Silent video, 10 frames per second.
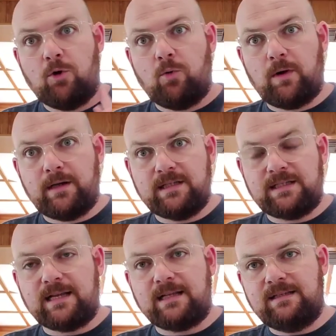One of the
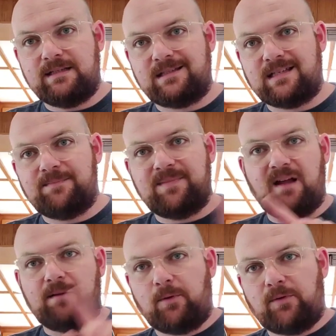settings is same
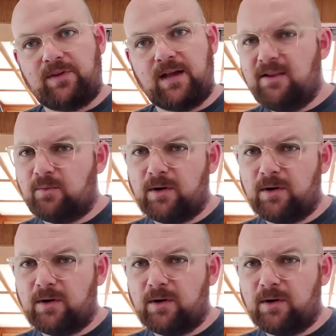thing on both sides.